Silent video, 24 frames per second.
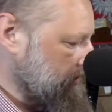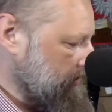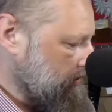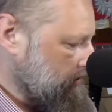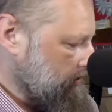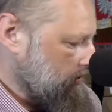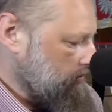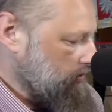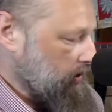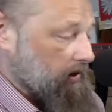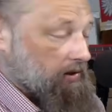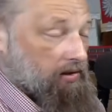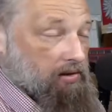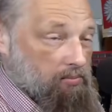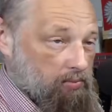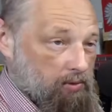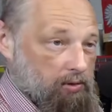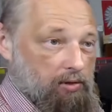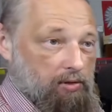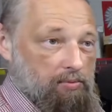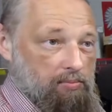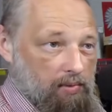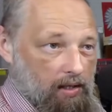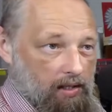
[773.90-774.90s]
but the
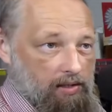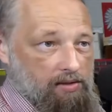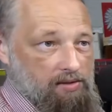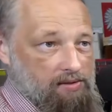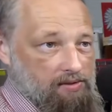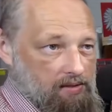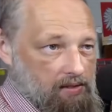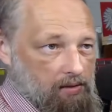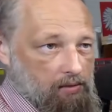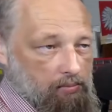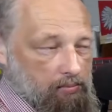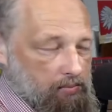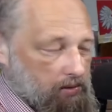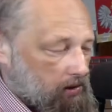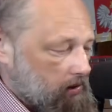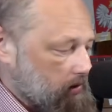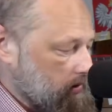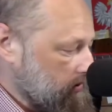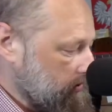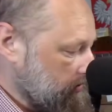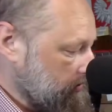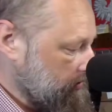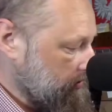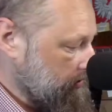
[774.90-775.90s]
board might still
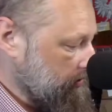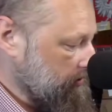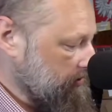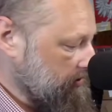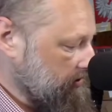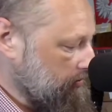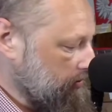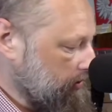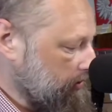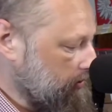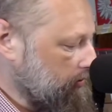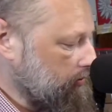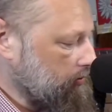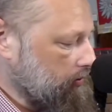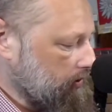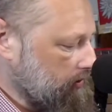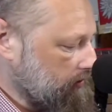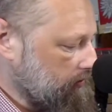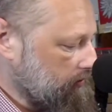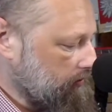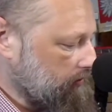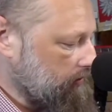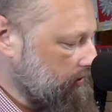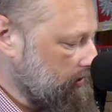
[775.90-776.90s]
be usable
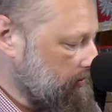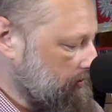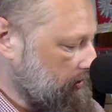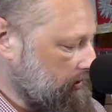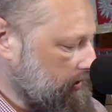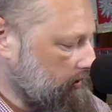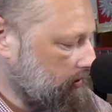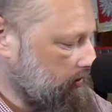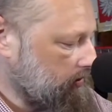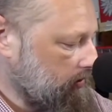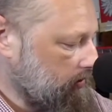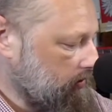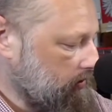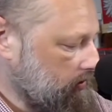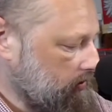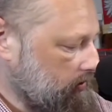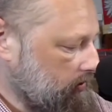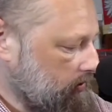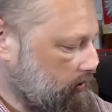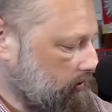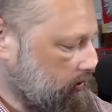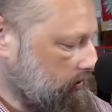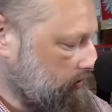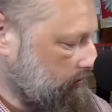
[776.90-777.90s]
with limited
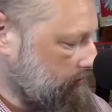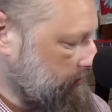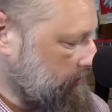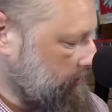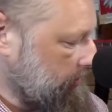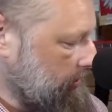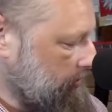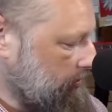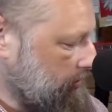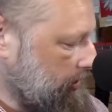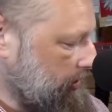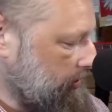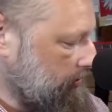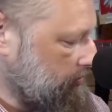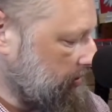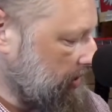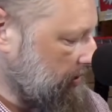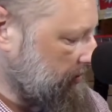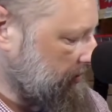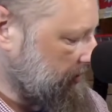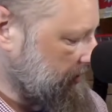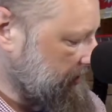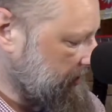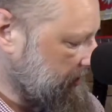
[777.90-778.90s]

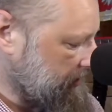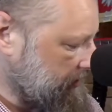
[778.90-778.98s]
memory.